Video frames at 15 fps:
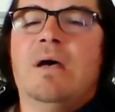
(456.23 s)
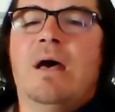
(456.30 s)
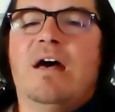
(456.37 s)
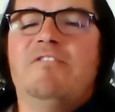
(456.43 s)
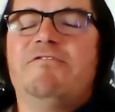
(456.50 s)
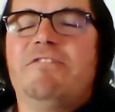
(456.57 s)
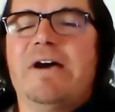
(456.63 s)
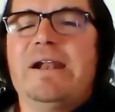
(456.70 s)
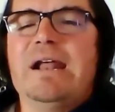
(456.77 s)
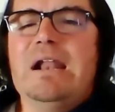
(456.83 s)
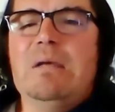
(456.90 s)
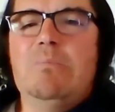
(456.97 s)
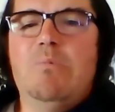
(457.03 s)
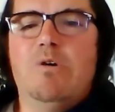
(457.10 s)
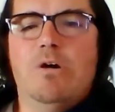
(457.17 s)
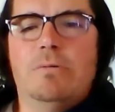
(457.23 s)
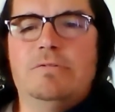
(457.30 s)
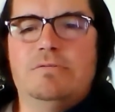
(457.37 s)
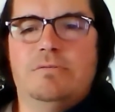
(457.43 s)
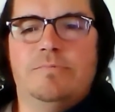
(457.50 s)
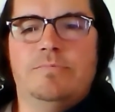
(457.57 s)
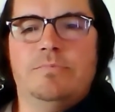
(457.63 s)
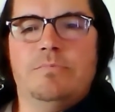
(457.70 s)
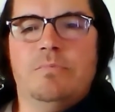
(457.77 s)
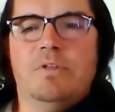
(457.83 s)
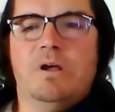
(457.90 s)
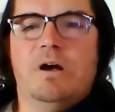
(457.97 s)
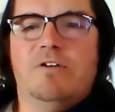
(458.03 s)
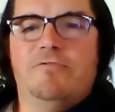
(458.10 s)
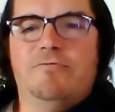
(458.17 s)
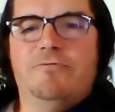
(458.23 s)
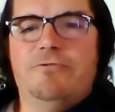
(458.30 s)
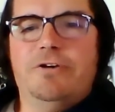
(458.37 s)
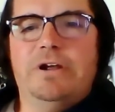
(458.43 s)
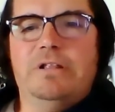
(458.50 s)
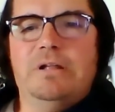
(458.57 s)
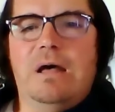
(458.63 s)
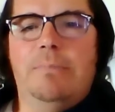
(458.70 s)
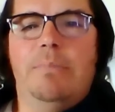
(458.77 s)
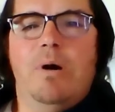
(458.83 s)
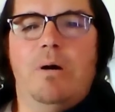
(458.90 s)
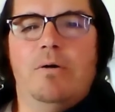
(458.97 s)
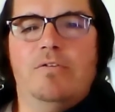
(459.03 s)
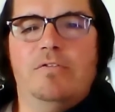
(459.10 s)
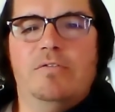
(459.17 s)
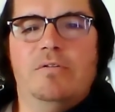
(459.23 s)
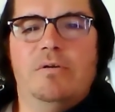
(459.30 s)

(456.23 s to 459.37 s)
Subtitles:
and finally moves a fret above